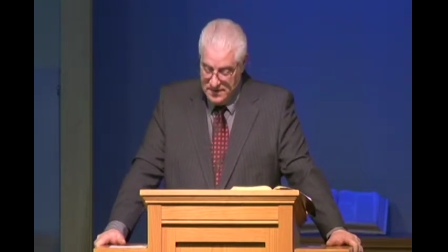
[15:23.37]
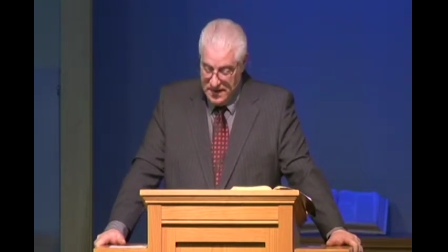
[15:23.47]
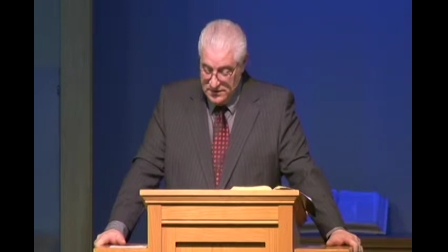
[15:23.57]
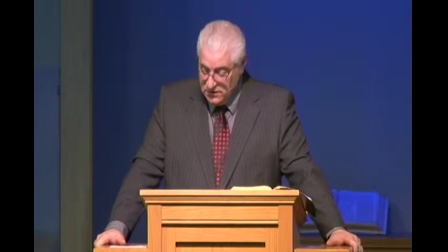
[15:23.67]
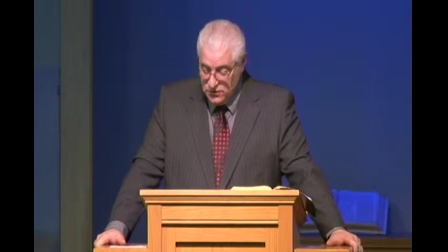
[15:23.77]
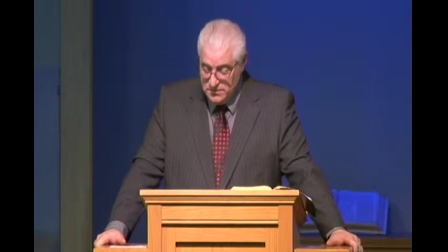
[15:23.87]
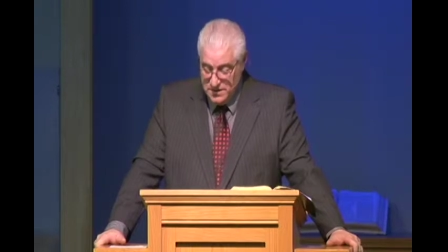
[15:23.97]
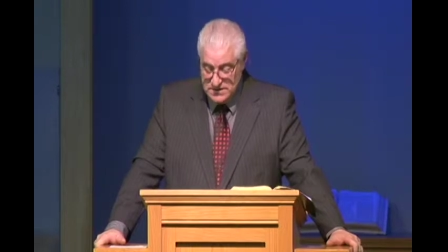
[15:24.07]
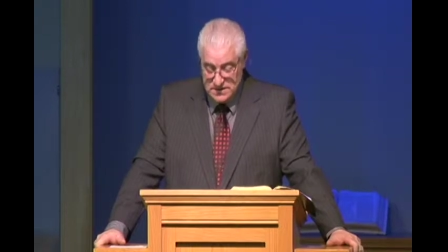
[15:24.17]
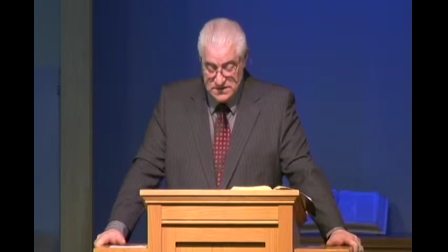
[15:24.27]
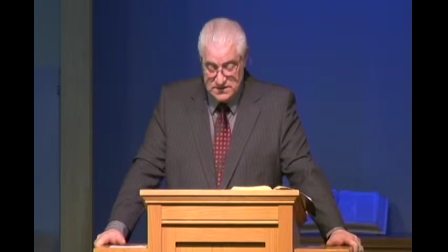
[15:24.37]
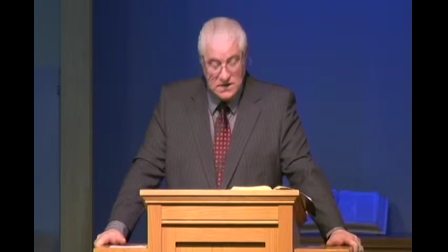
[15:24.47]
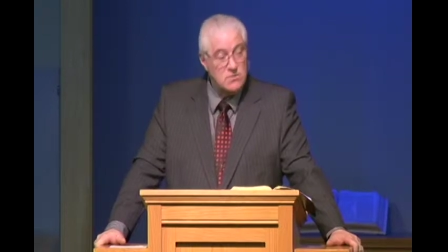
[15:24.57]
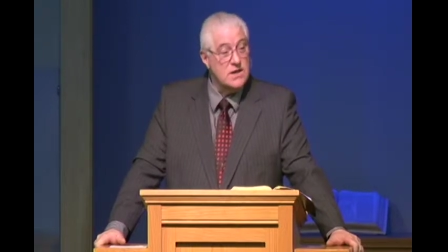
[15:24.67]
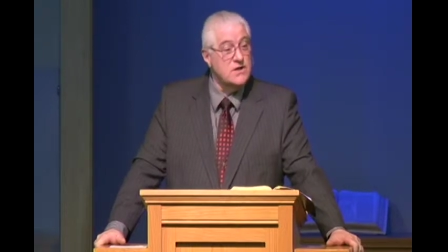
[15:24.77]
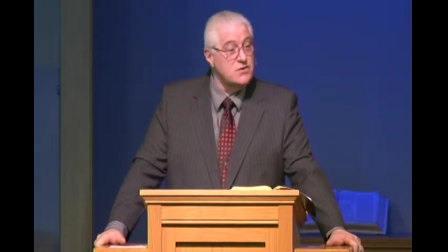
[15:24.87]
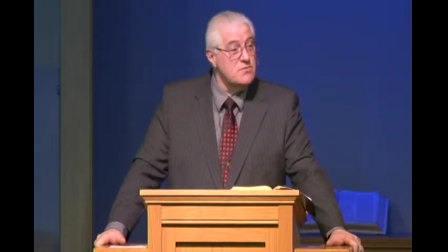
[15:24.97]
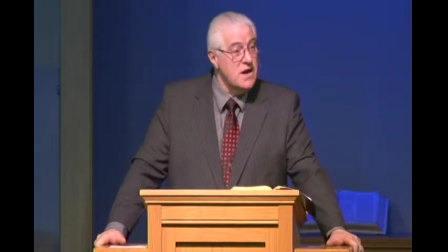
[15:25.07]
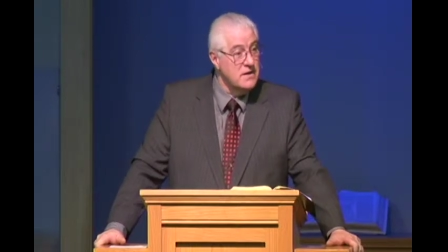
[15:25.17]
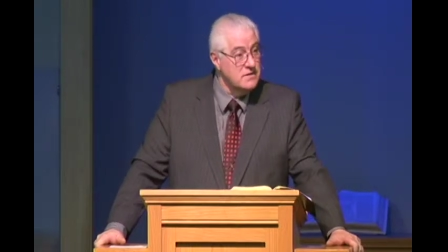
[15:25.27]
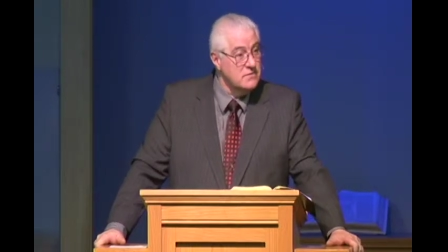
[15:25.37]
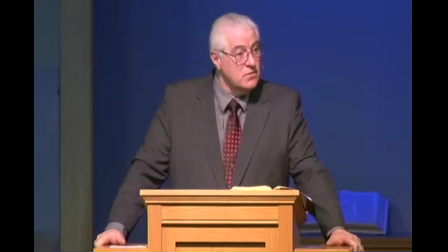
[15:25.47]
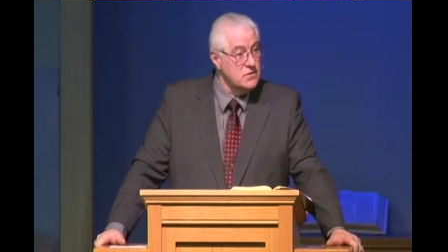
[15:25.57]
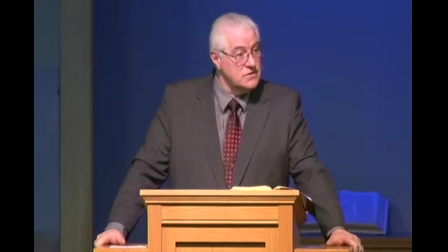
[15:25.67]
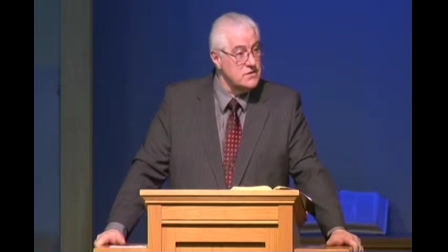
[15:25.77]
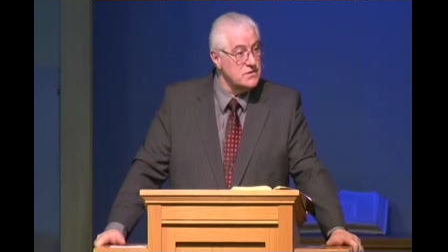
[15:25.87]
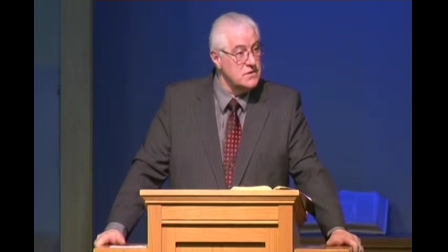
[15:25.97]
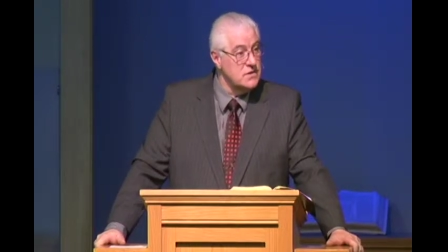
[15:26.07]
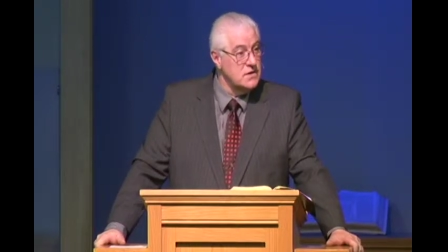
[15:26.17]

And the Lord basically said, Well, I do mind, Moses,